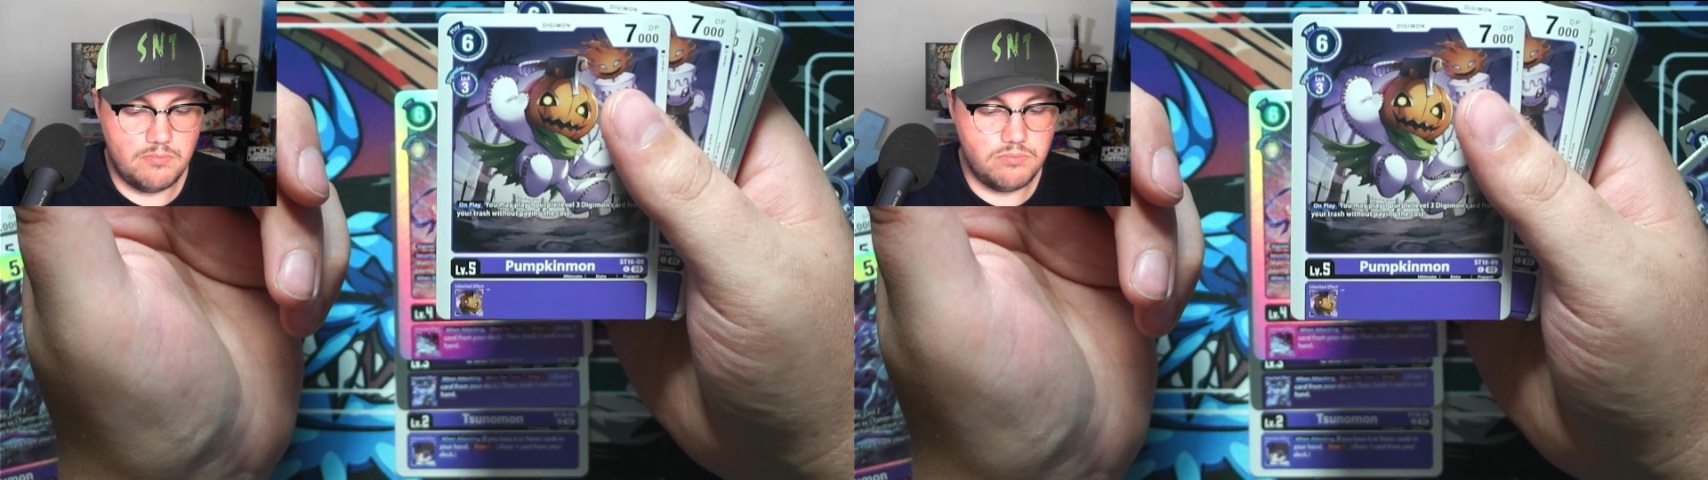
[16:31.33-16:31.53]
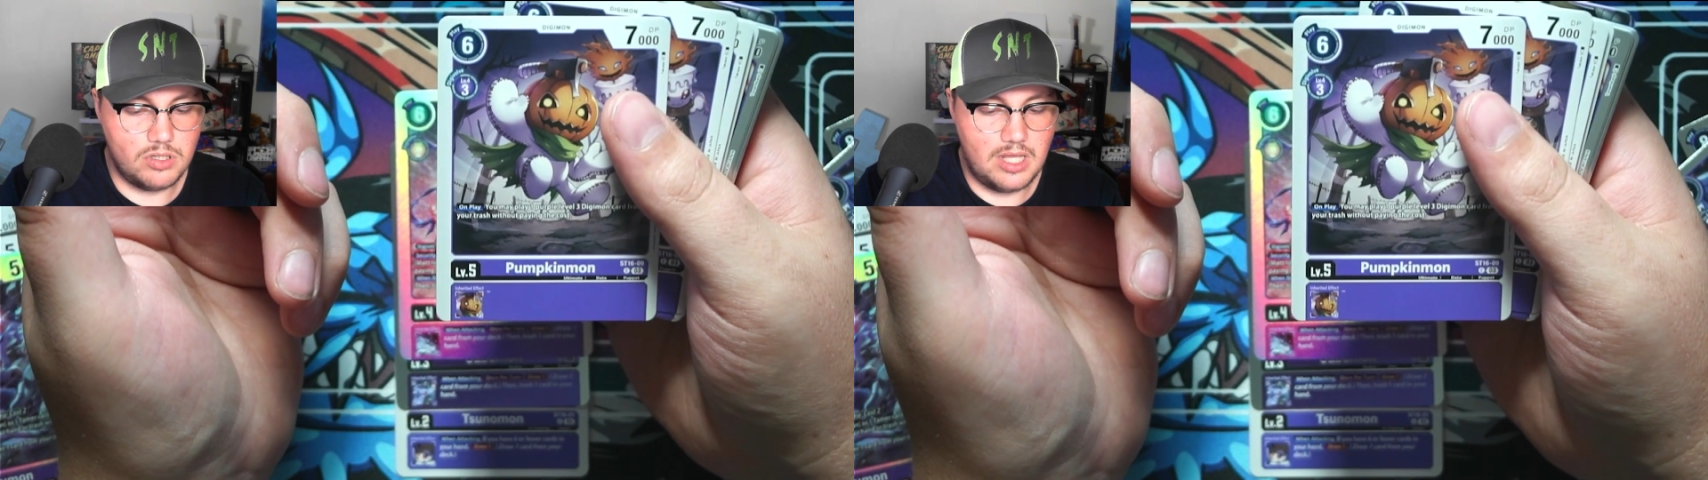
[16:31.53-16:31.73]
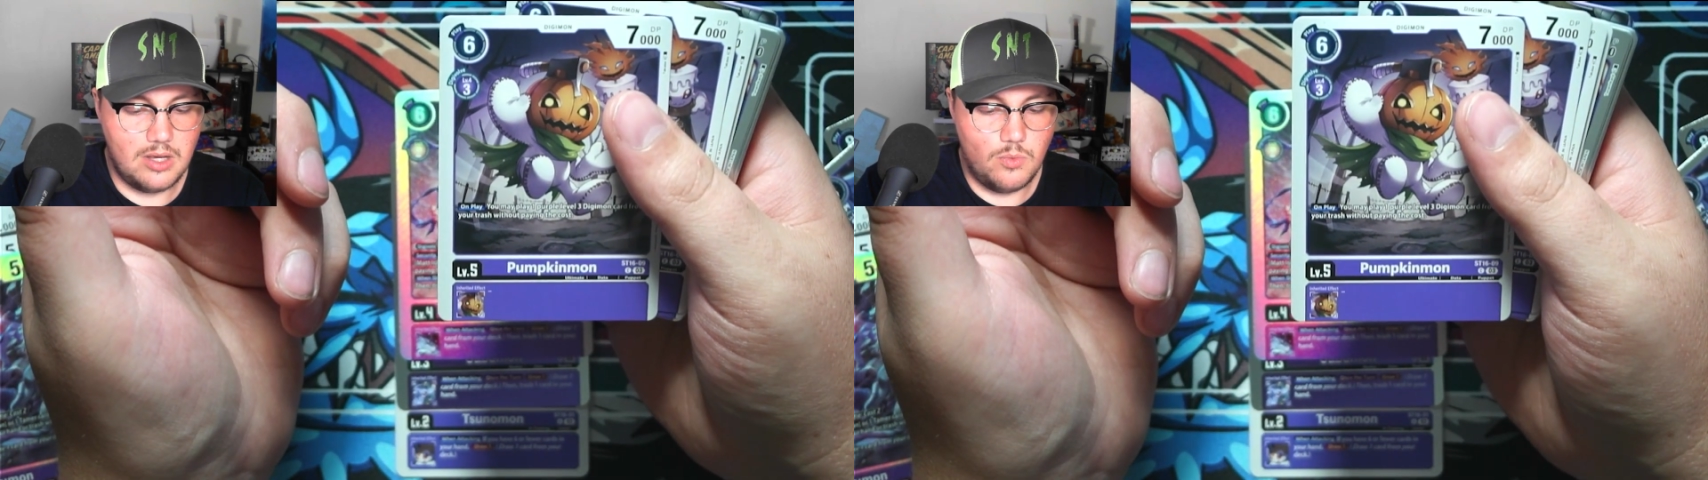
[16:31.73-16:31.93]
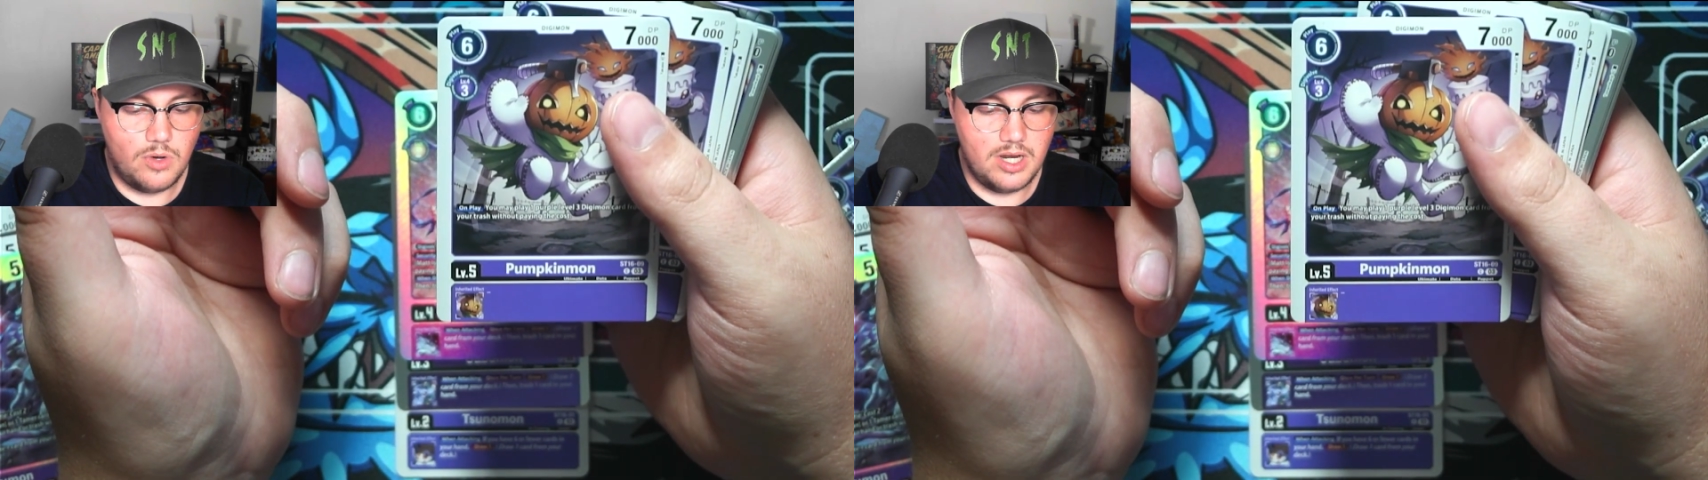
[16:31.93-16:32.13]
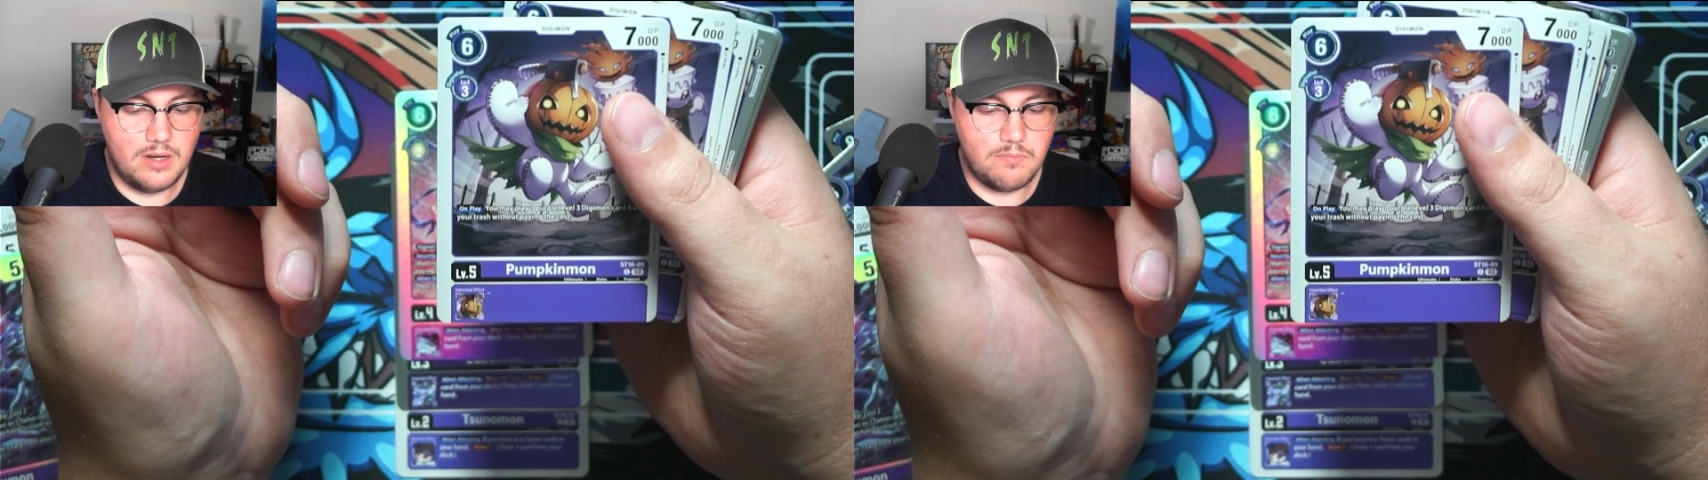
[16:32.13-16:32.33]
play
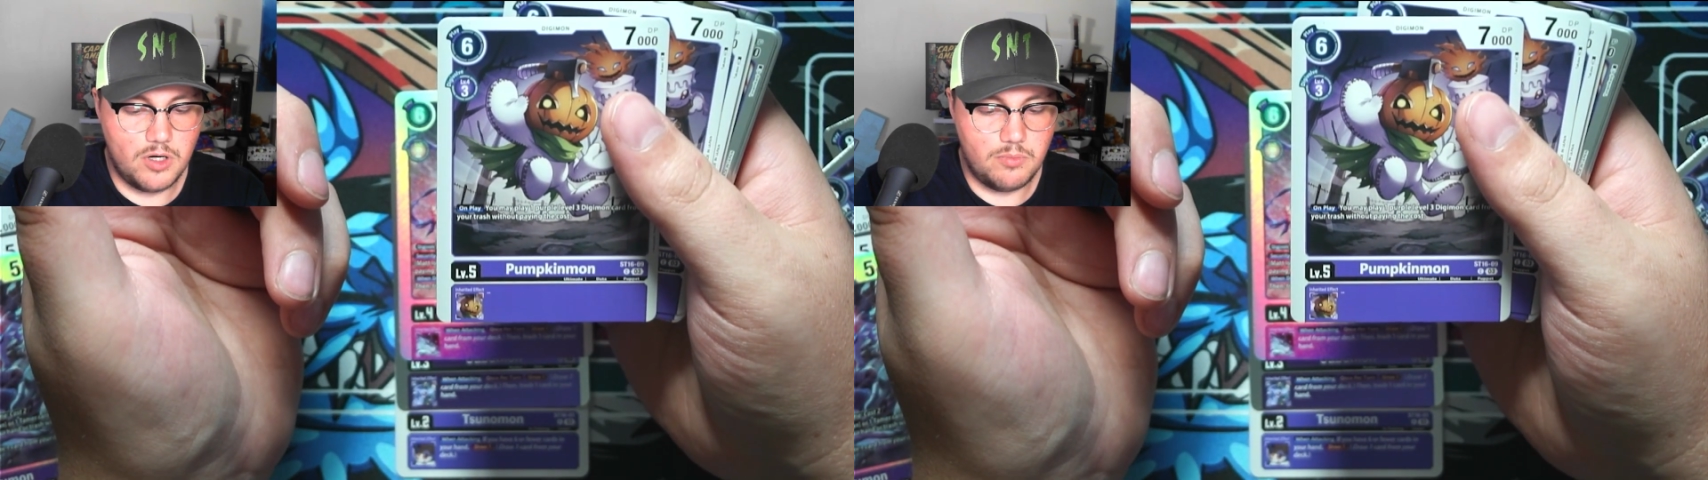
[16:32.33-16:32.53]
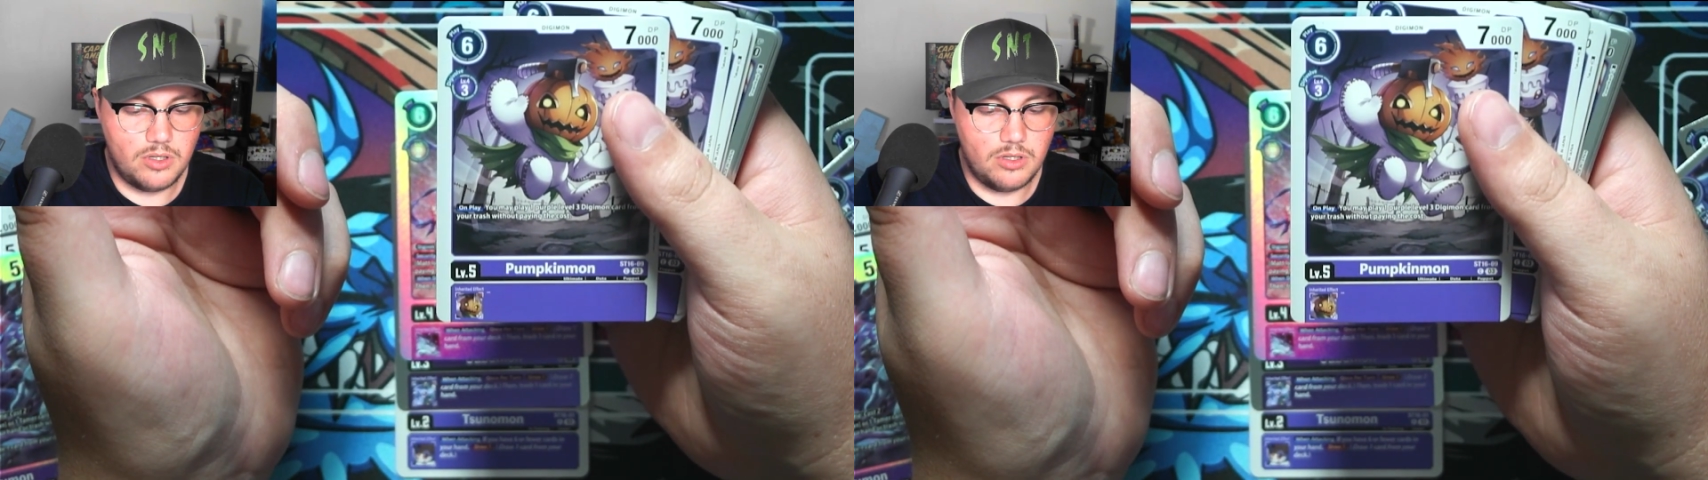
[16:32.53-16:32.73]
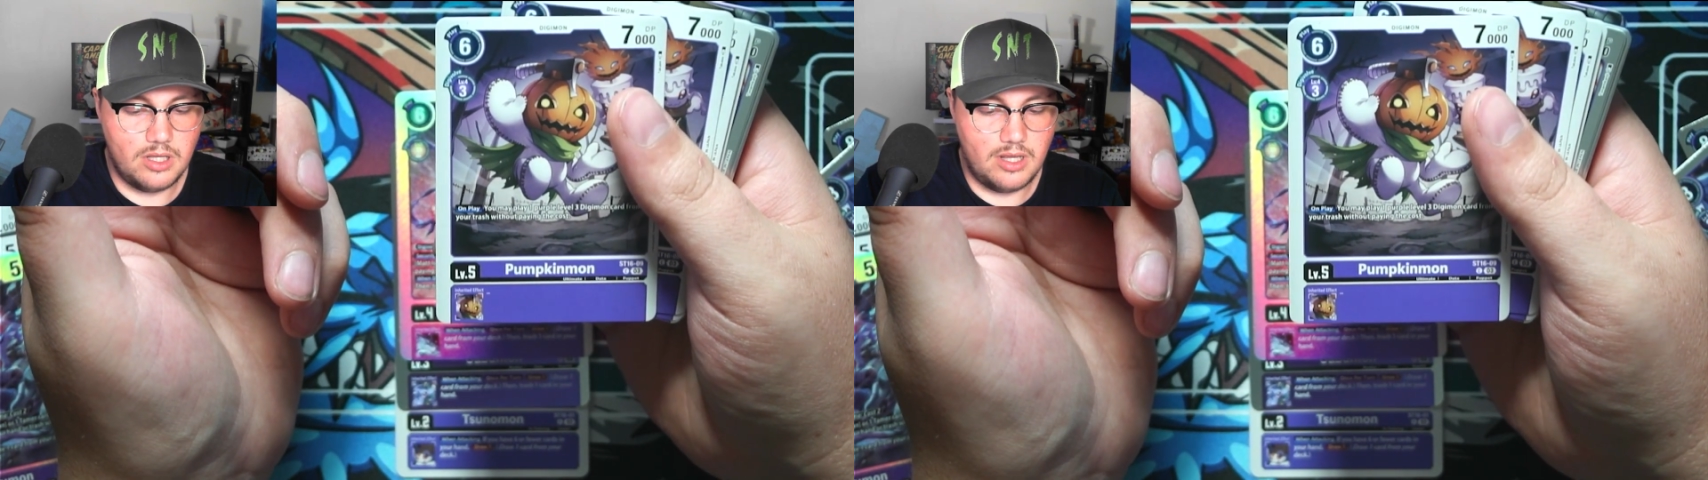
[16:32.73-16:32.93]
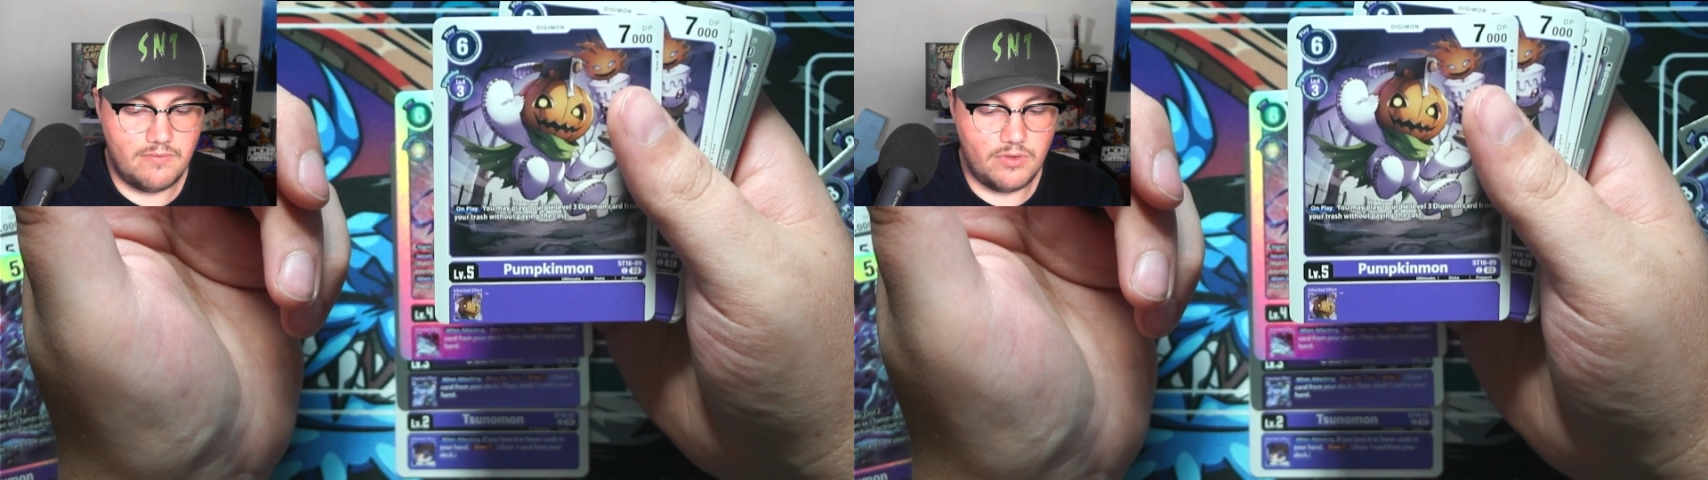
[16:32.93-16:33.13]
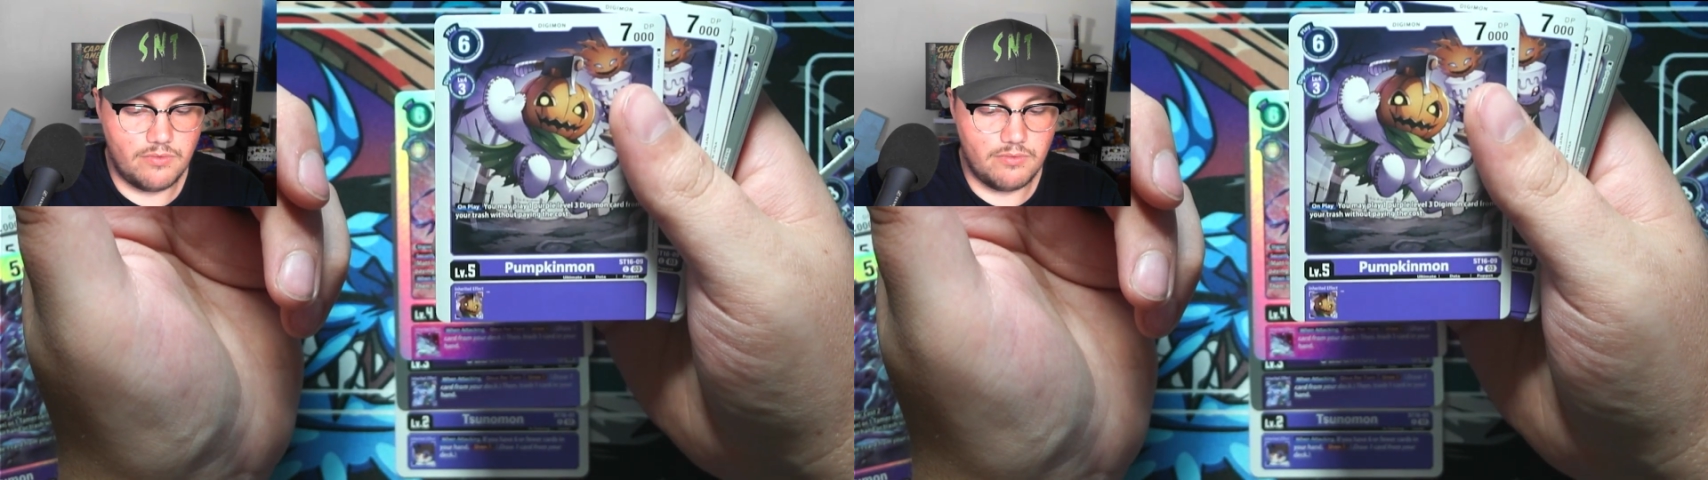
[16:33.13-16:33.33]
1 purple
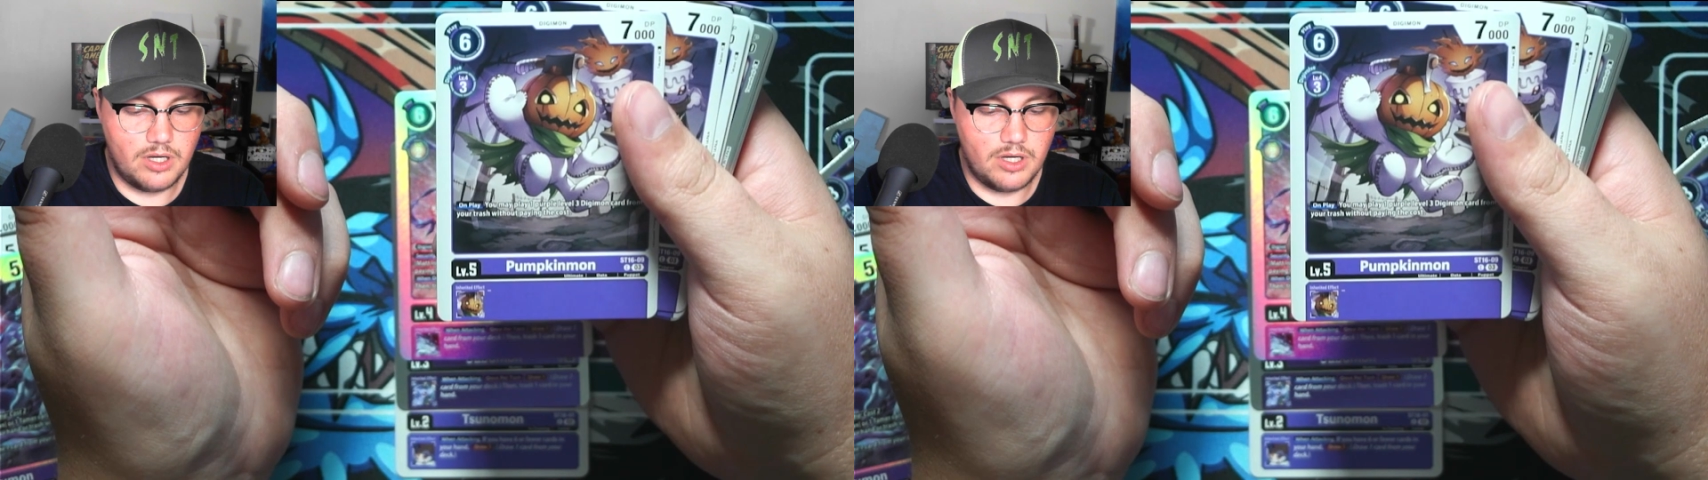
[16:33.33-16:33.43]
level 3